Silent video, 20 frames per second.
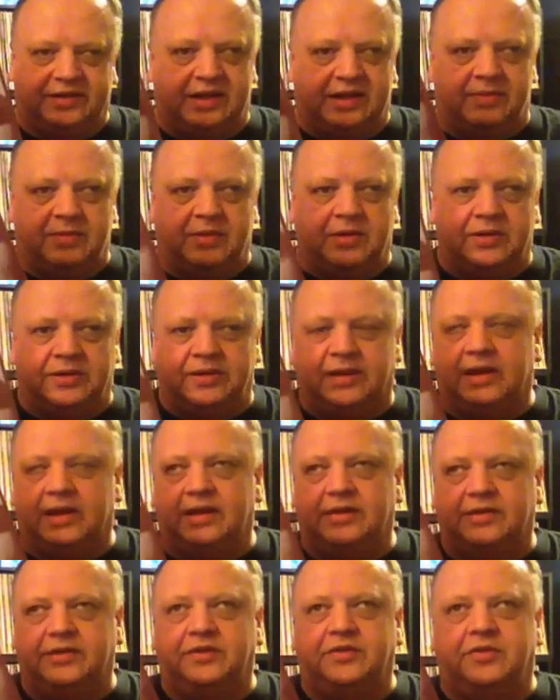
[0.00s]
came out. I
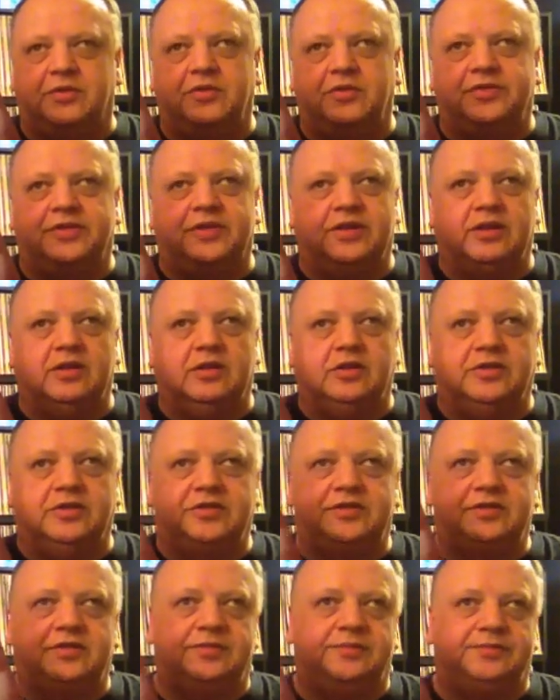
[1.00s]
had the two
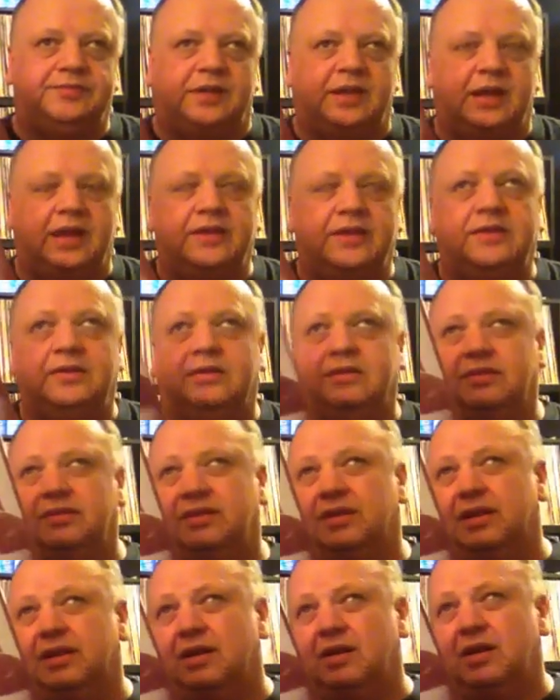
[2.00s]
singles. I hadn't
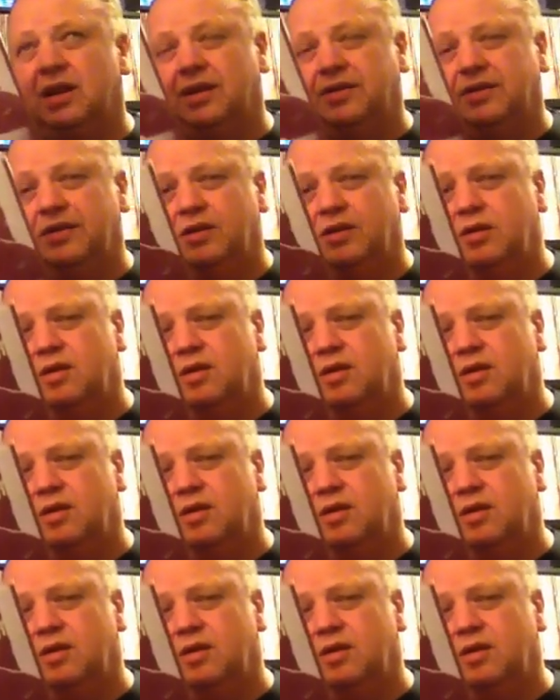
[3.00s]
Hand in